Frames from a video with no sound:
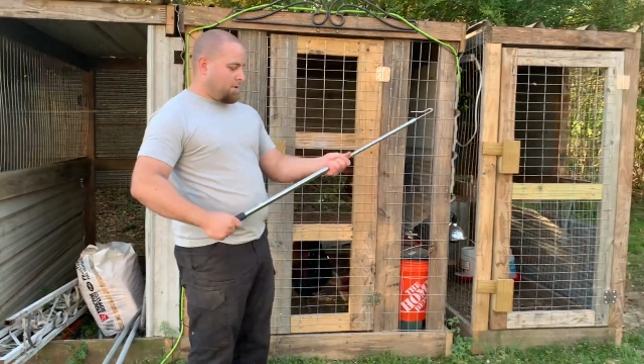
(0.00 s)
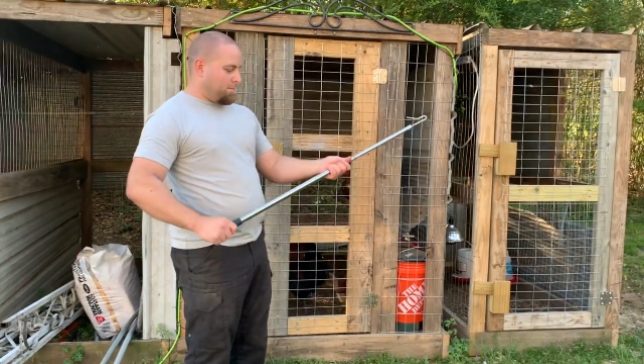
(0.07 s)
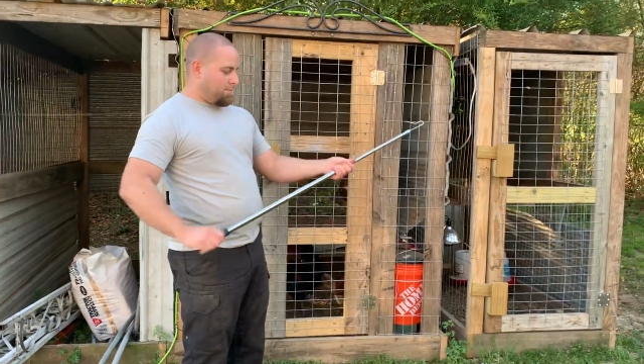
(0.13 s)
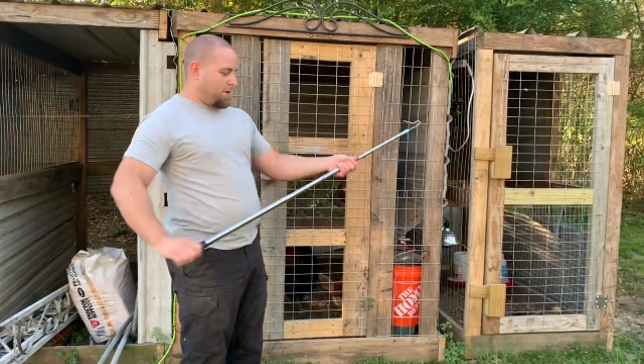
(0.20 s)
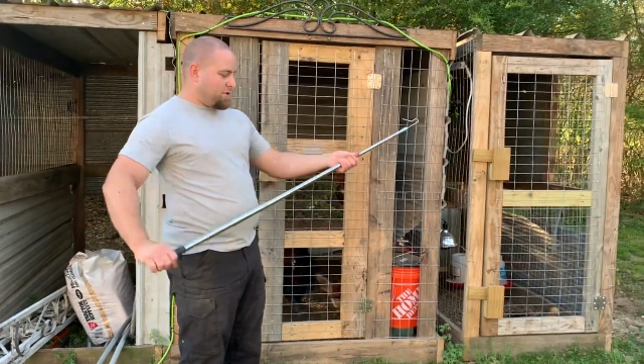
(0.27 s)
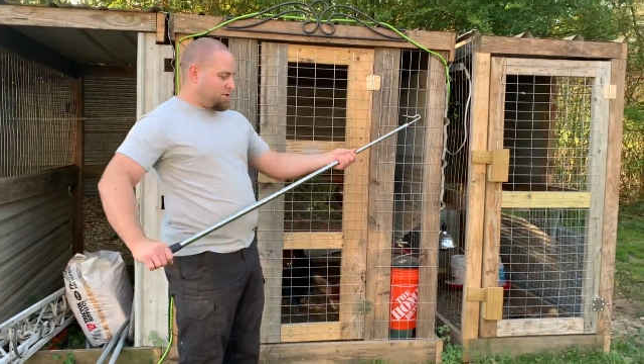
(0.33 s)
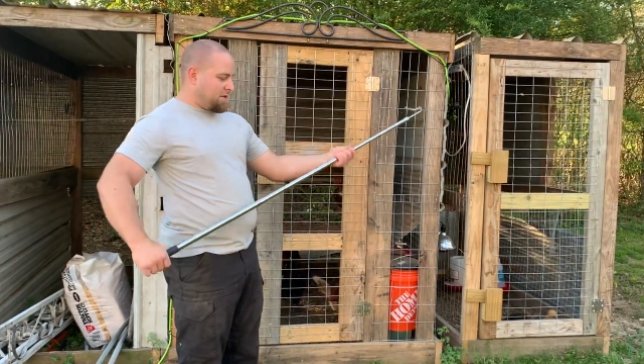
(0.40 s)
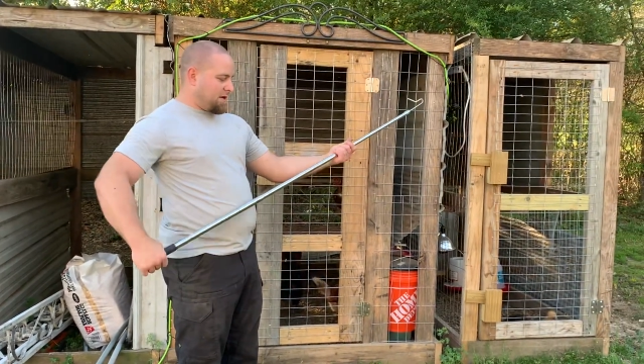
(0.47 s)

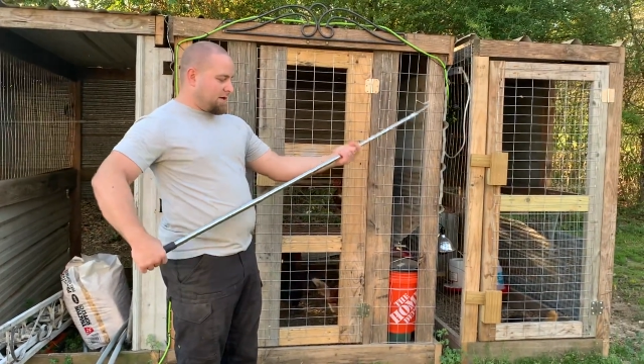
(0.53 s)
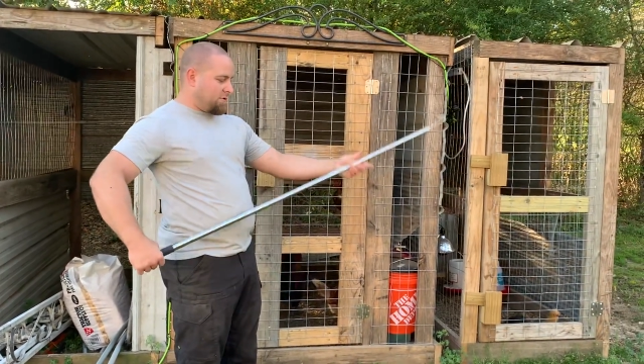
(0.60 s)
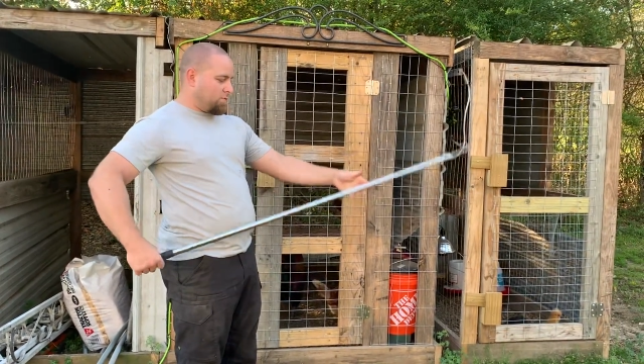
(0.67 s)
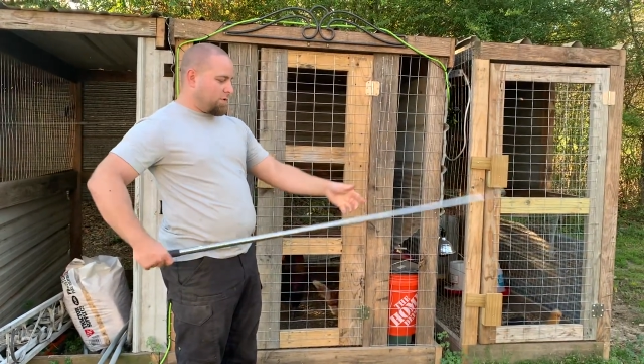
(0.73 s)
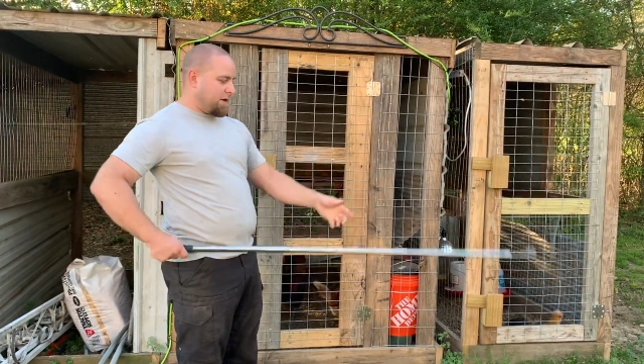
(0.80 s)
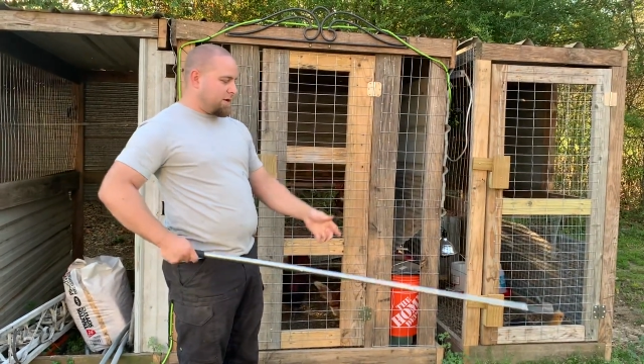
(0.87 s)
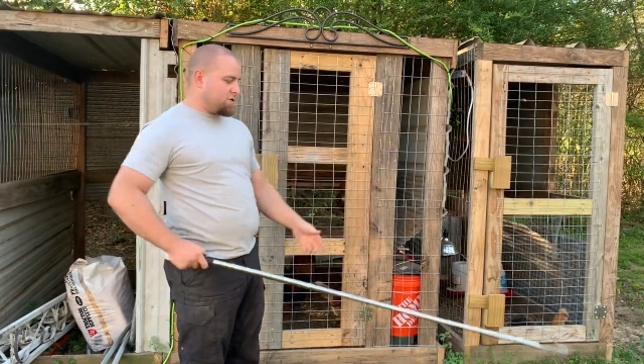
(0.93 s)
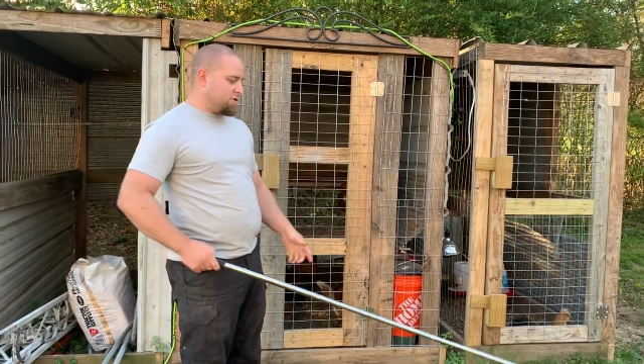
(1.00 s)
much needed
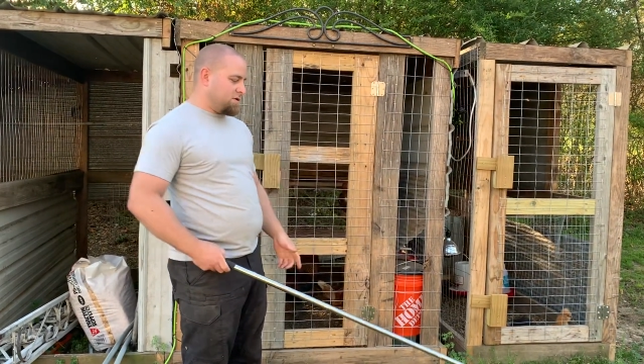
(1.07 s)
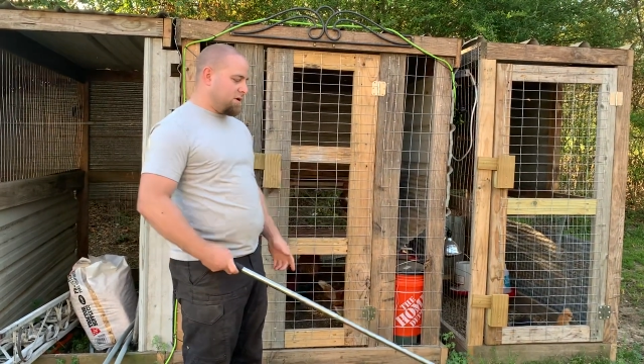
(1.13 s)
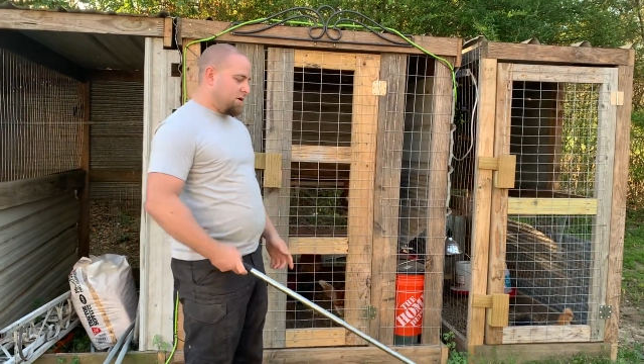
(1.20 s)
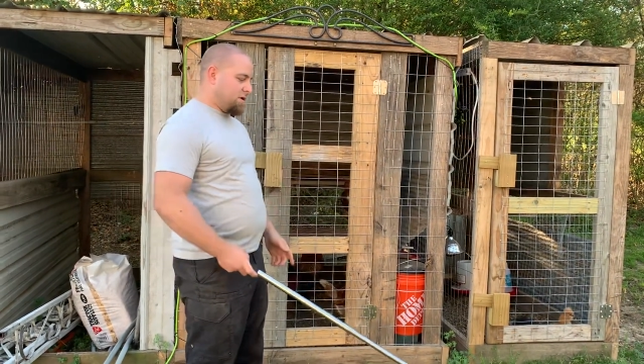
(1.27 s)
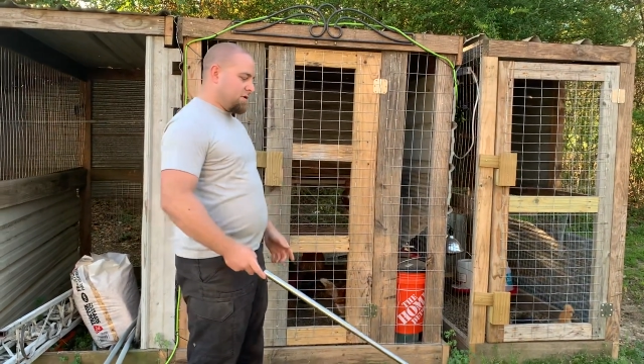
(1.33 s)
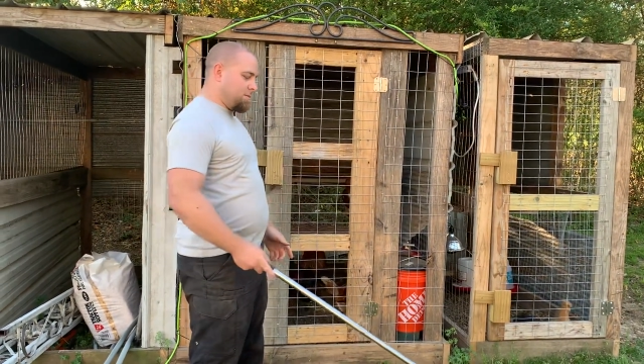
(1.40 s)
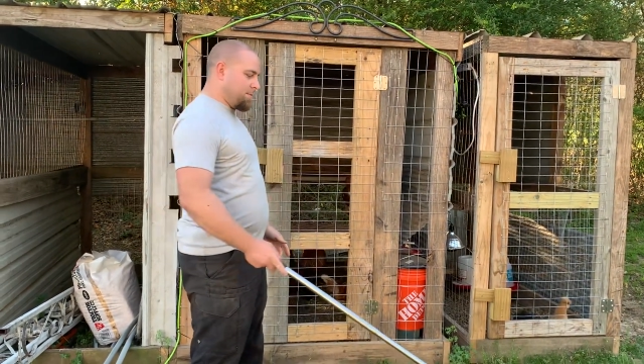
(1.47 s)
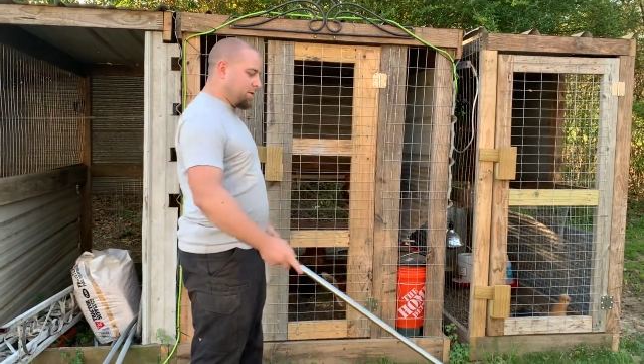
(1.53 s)
reach
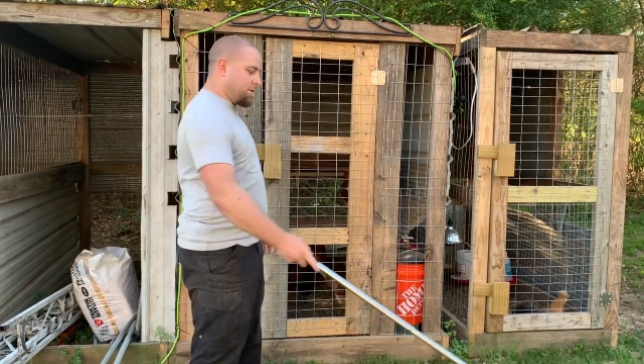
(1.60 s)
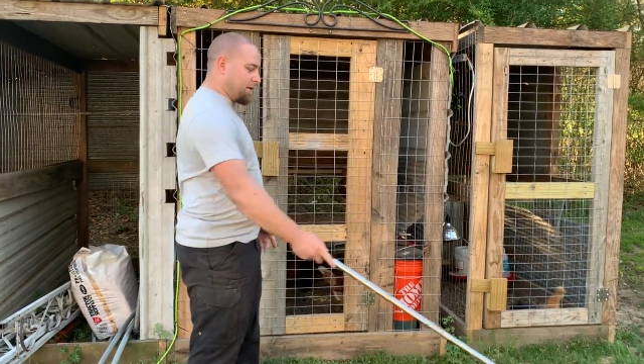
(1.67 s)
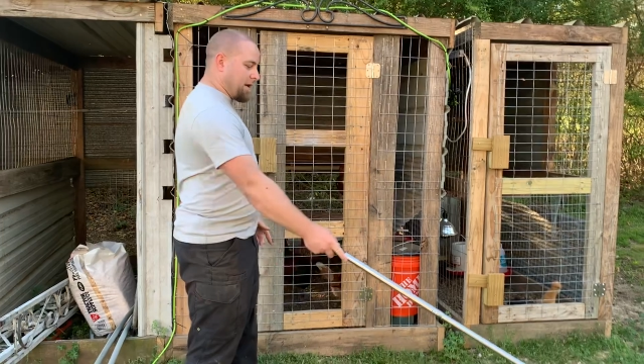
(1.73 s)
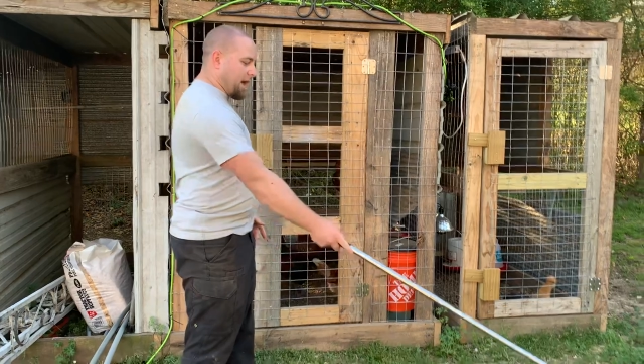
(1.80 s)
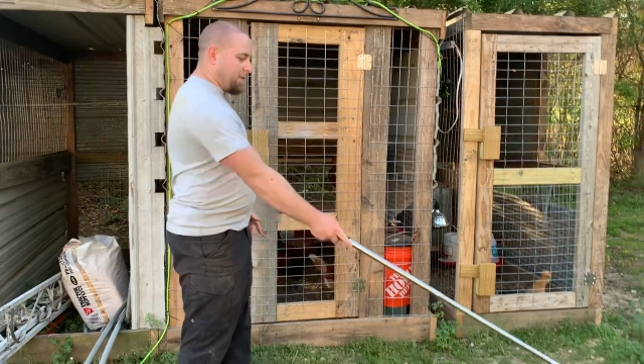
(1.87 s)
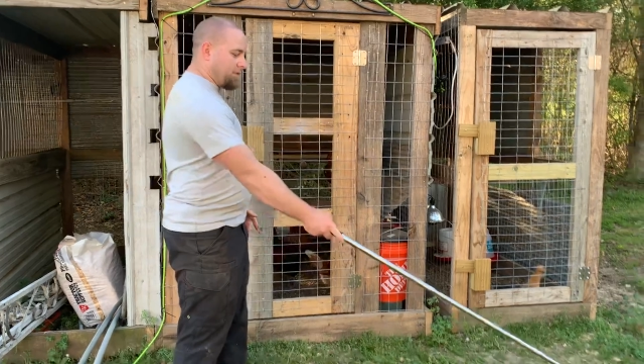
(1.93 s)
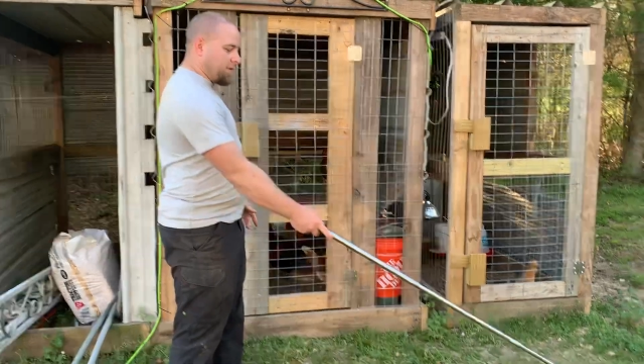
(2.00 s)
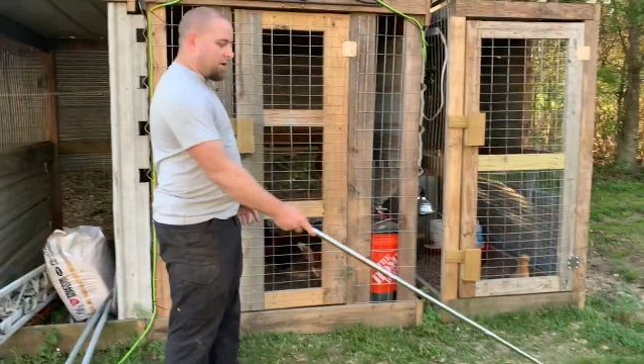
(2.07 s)
to be able to get
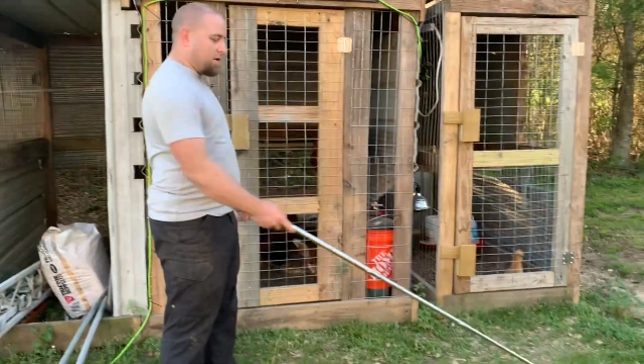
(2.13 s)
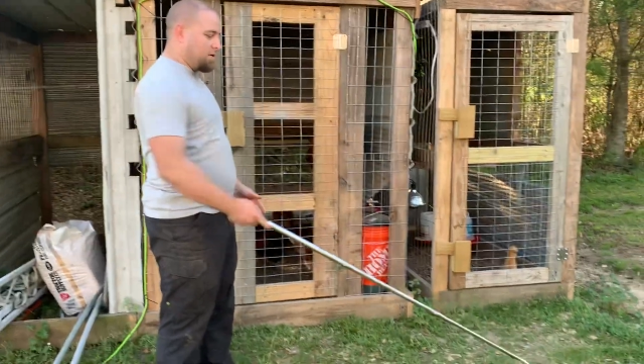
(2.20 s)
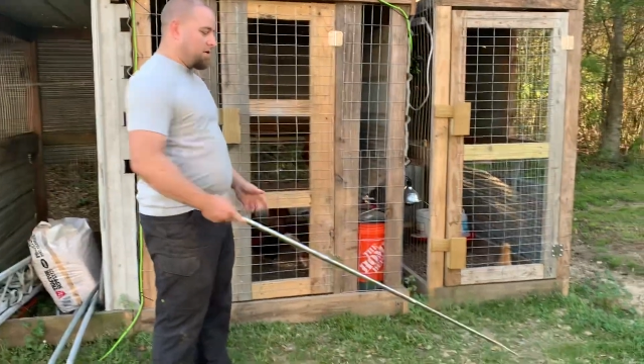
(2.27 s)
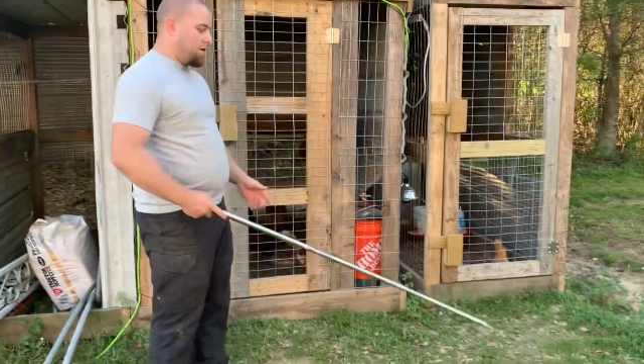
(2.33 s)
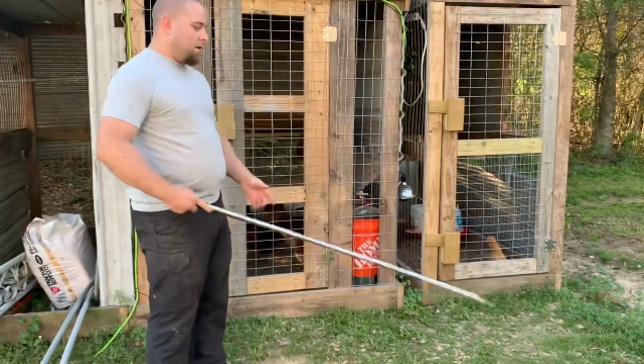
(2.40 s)
out there.